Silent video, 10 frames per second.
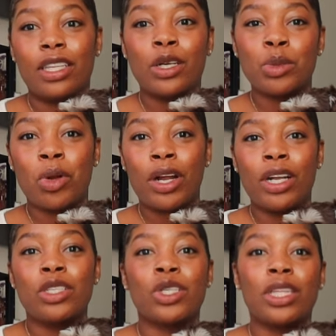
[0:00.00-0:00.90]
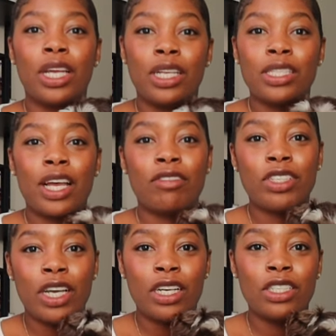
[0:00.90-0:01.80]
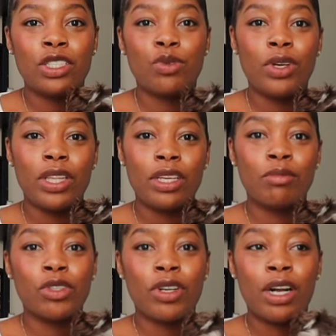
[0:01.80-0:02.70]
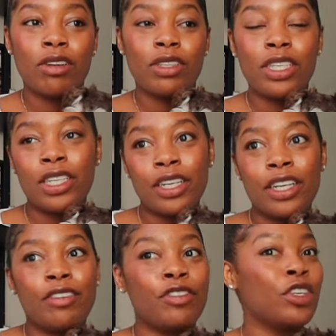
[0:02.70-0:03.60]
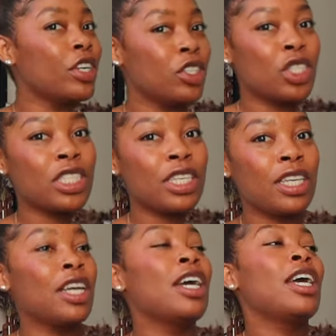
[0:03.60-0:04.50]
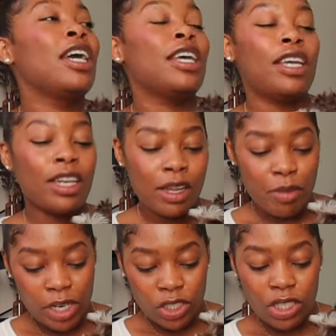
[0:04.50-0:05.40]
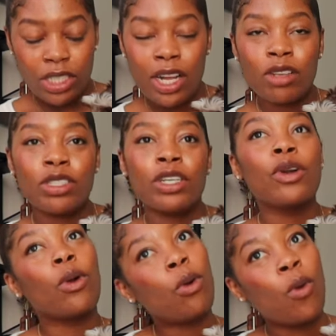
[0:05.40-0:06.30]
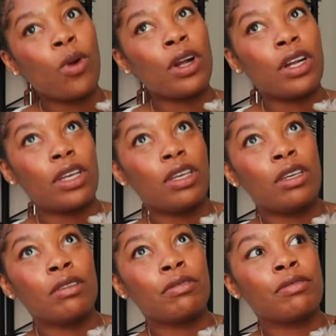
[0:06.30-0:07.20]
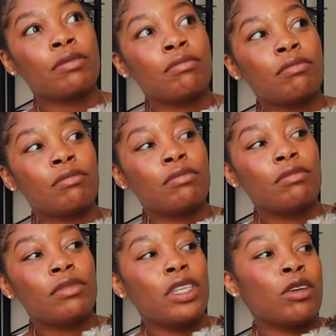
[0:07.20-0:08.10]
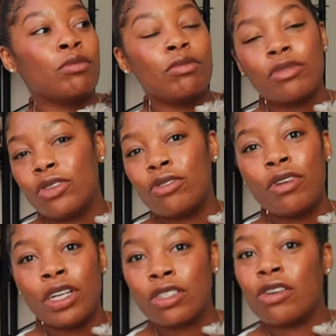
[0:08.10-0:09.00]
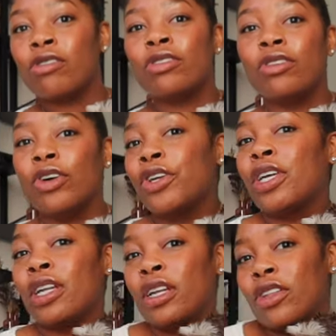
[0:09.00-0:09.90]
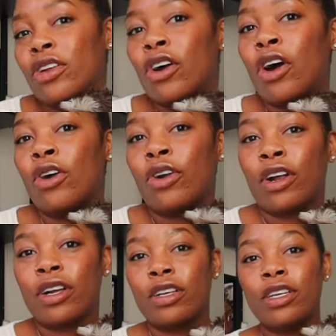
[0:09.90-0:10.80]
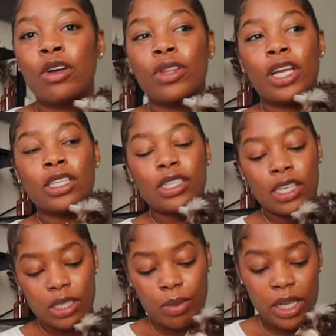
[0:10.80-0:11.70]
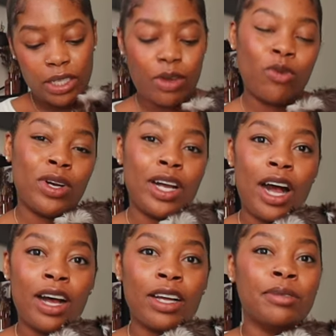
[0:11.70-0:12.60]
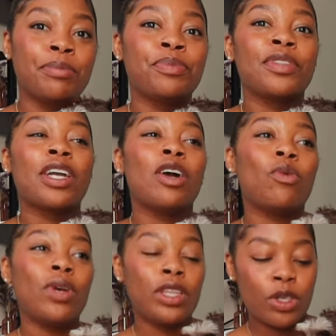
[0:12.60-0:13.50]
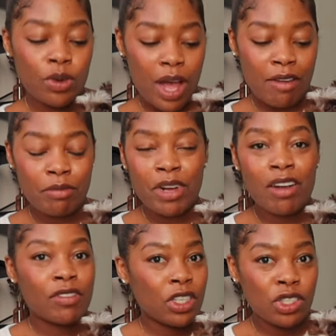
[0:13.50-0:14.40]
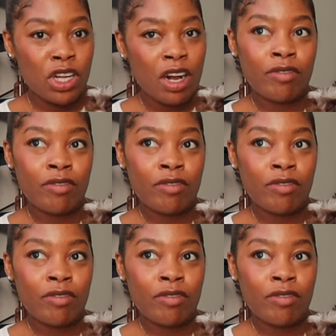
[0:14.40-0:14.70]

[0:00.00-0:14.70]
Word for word: Theo's progress or things that have changed with him throughout the year. If you're interested in getting a miniature schnauzer, or if you know, you got your own, or you get another dog, or you know, things to expect and what I went through having my first dog.